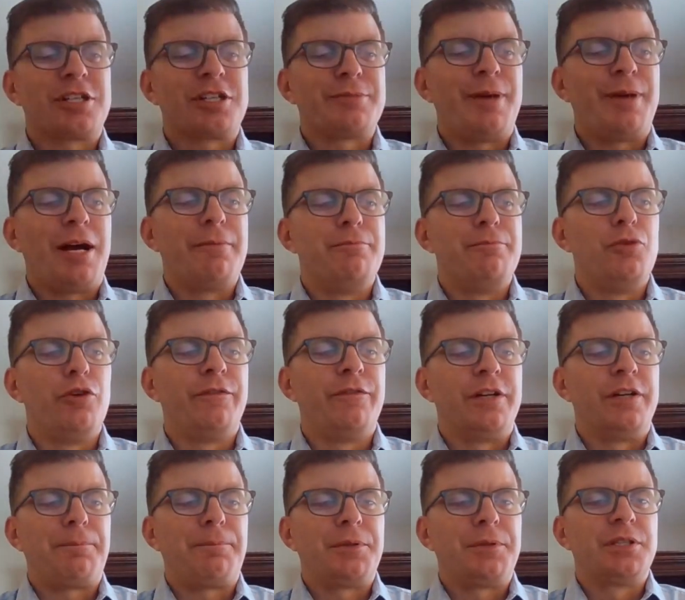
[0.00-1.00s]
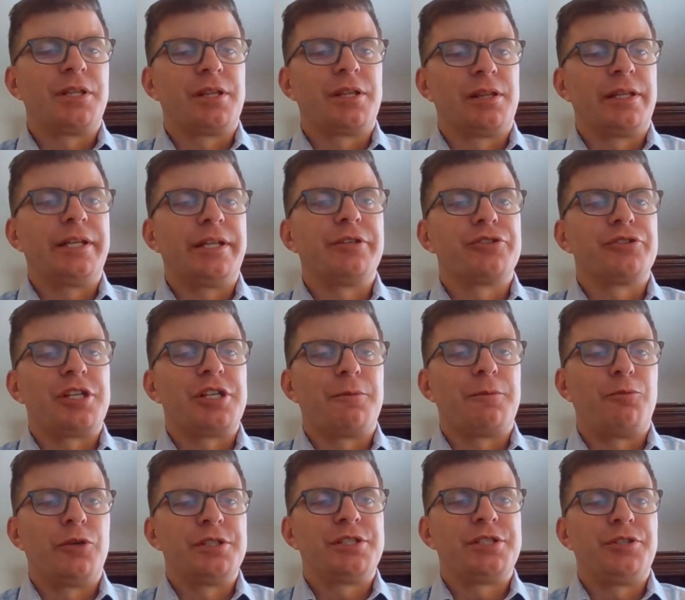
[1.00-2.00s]
about moving up into the
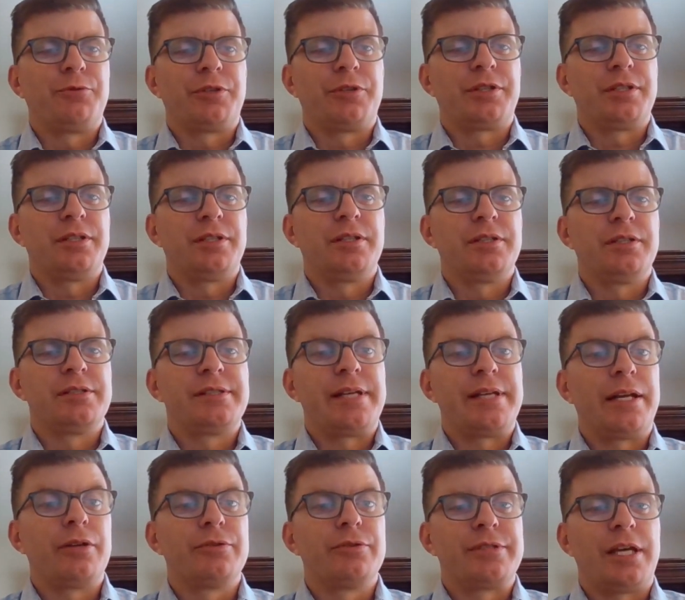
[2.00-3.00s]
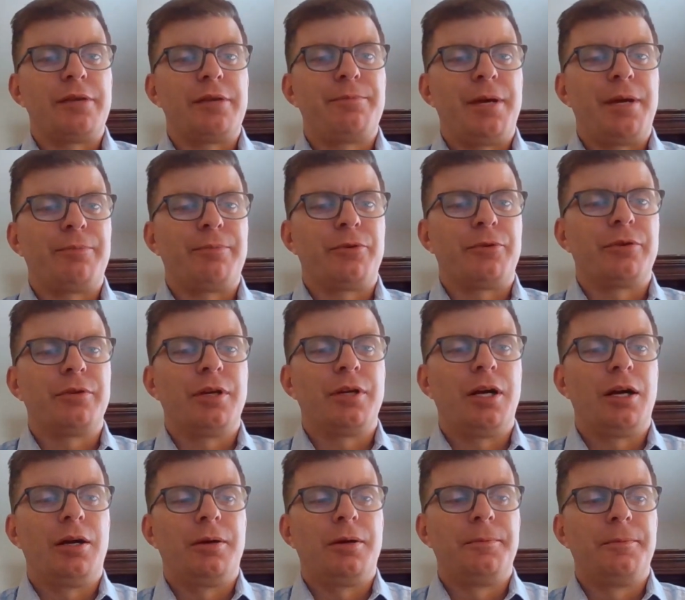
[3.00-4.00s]
leadership once you were at the San Jose paper.
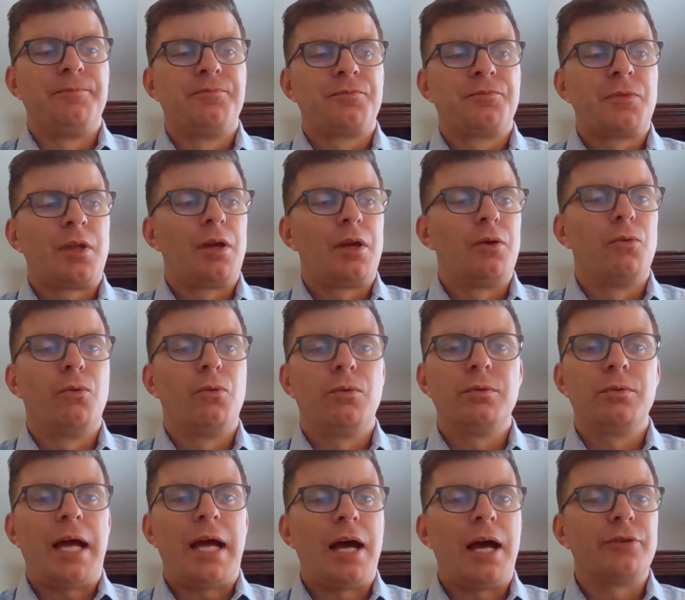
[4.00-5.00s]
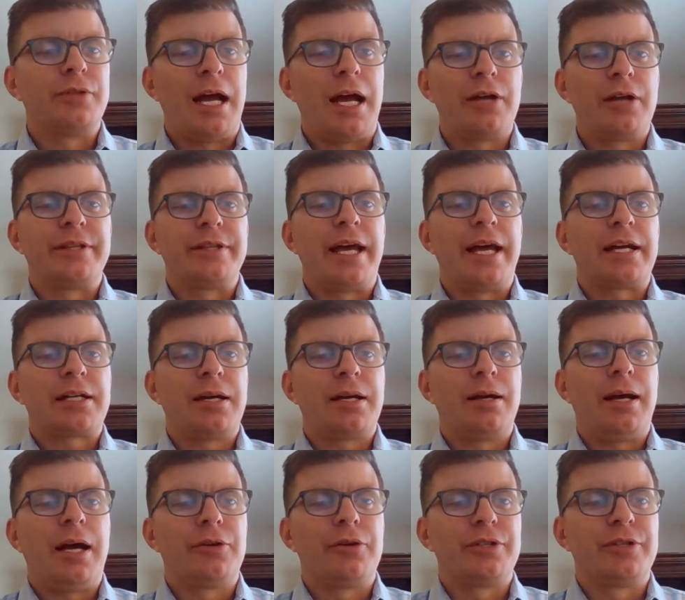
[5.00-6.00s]
How did
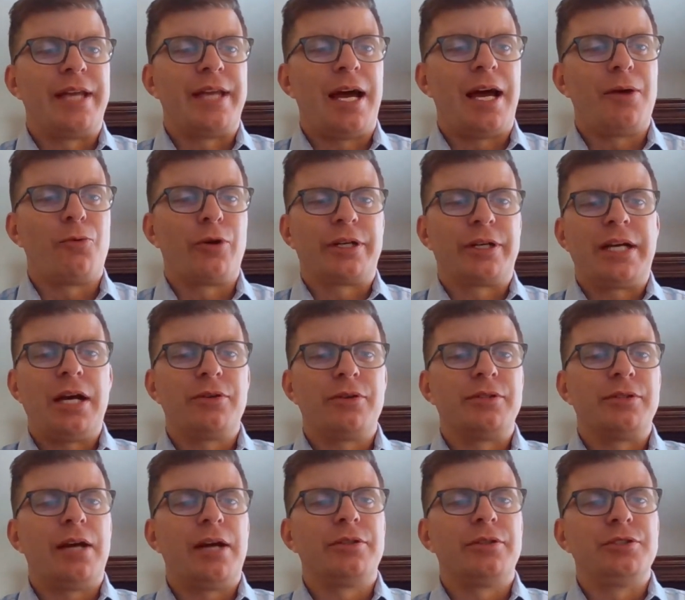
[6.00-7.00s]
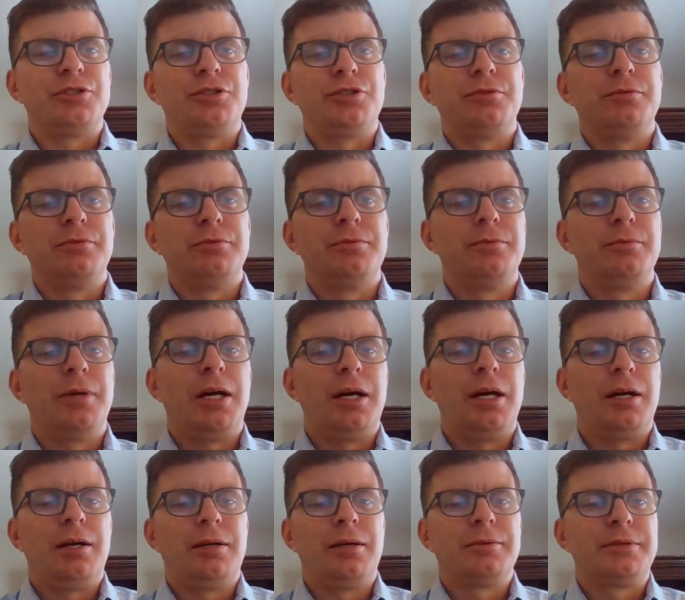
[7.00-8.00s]
that work out, and how did you
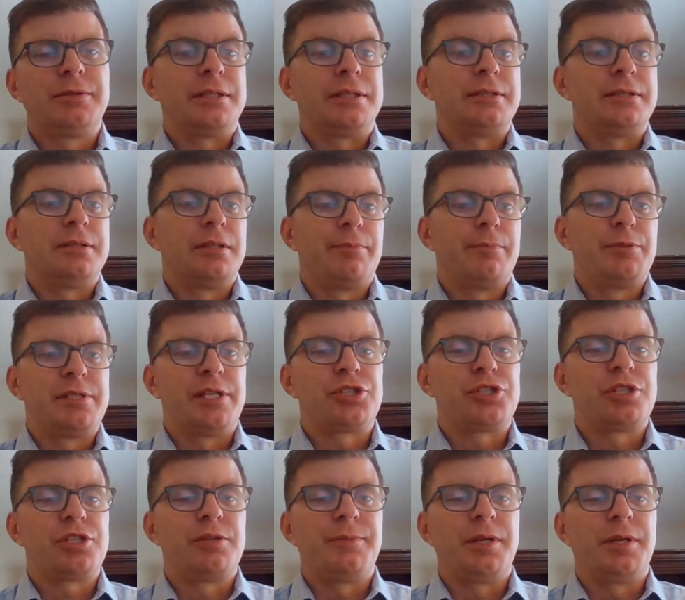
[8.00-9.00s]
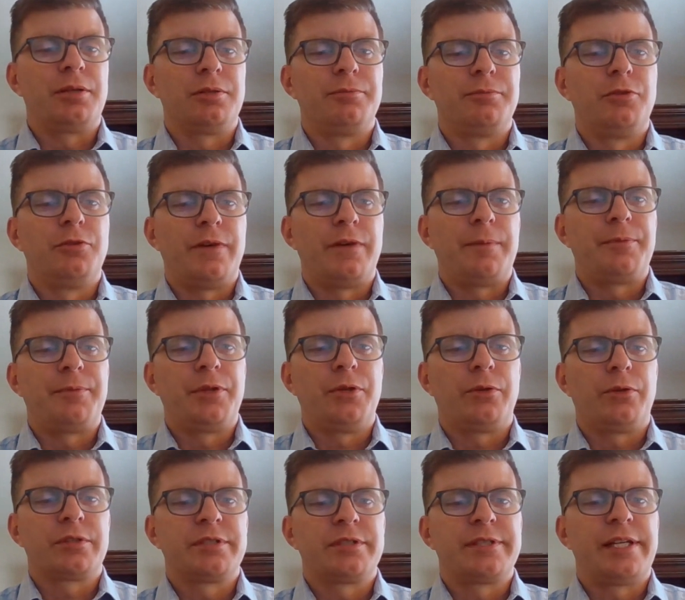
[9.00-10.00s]
get in the position to be able to move up in the
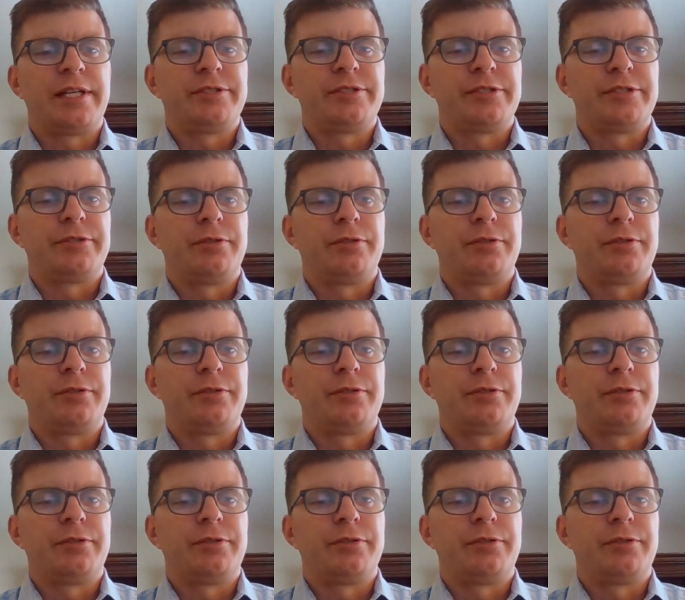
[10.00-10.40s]
organization?